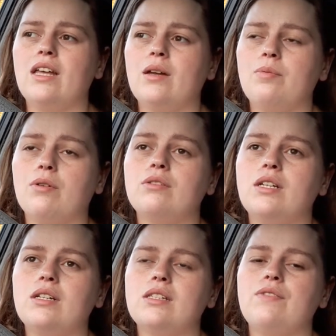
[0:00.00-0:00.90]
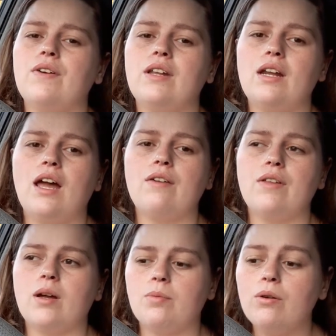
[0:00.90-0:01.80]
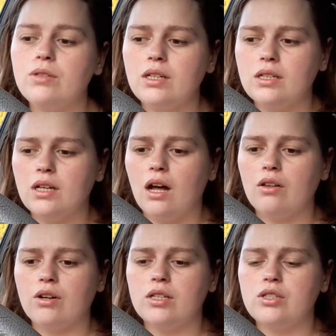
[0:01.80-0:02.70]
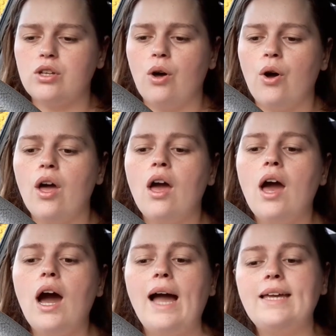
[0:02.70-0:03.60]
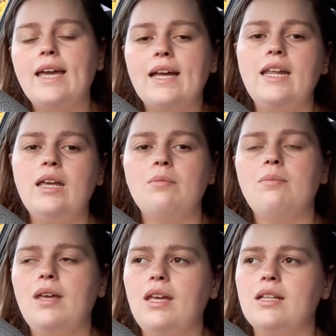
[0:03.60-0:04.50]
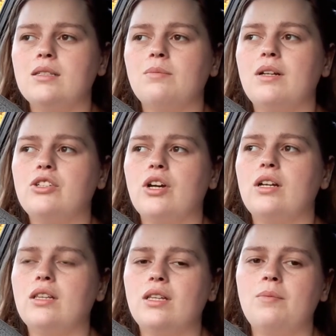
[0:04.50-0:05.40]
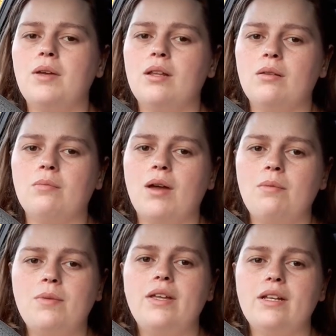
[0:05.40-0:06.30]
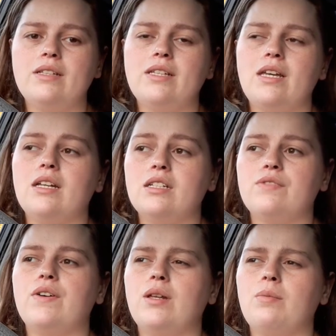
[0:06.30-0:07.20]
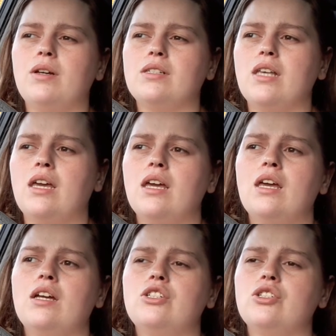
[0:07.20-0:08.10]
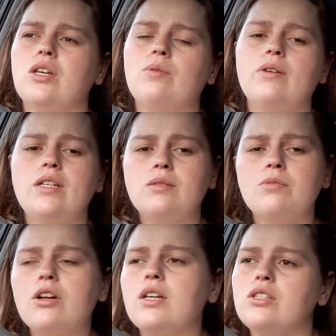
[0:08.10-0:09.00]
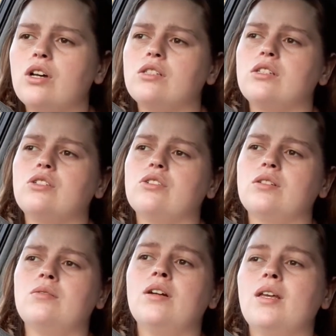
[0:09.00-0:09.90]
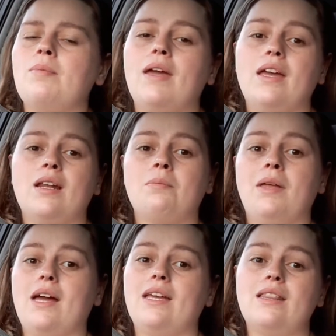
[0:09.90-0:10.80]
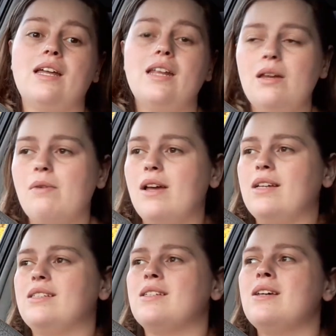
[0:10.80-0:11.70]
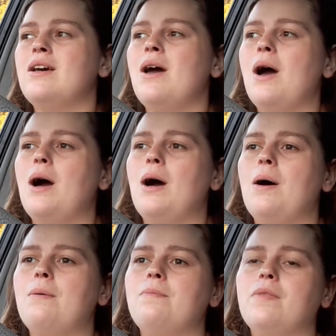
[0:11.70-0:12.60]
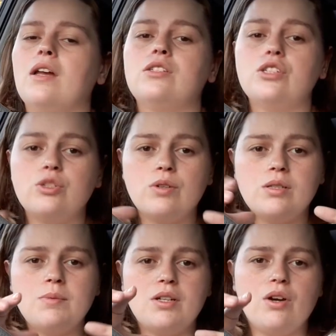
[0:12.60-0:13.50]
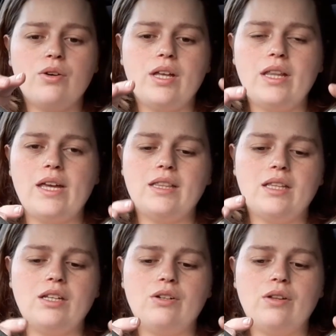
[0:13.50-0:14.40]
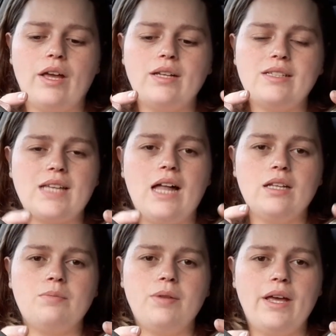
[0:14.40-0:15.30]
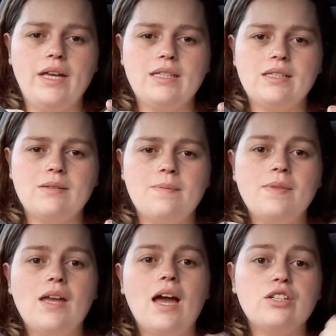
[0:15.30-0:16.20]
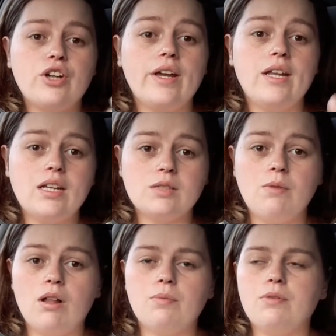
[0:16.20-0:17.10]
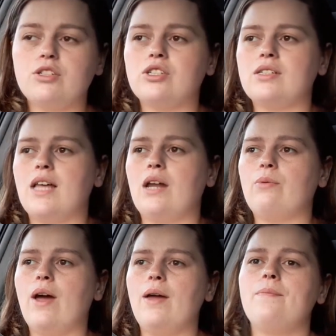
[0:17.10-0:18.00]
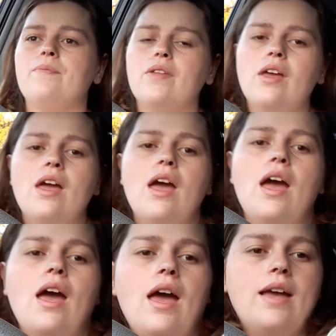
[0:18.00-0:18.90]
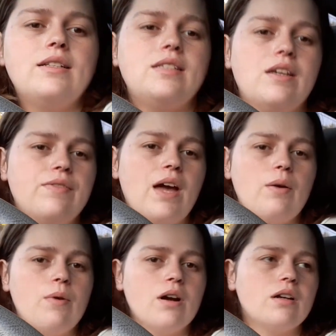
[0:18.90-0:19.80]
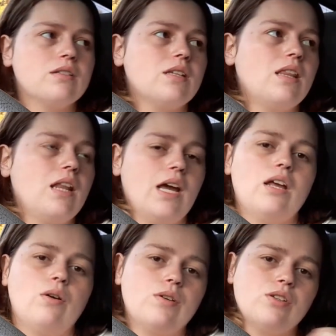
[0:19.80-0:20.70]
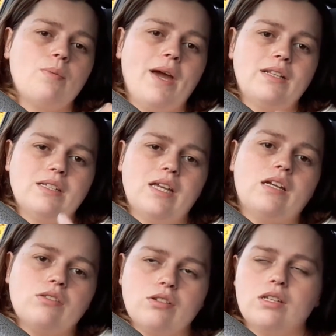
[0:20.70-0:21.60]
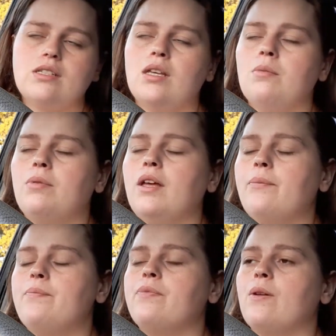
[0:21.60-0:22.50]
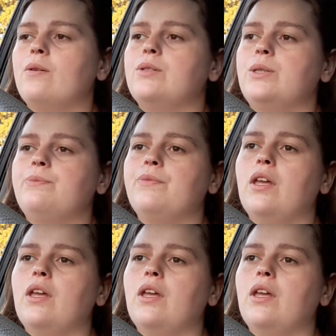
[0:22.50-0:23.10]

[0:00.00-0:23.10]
like protein, because they found out I have like a protein intolerance. So I can't eat meat, but I try to limit my meat intake. And it's funny because like she was like, well, eat some turkey sausage or some turkey bacon. I'm like, I eat that anyways. So she wanted me to go get like the little like salad plates and try eating smaller portions that way and see if that works. And then I can always go back to seconds on that same plate. So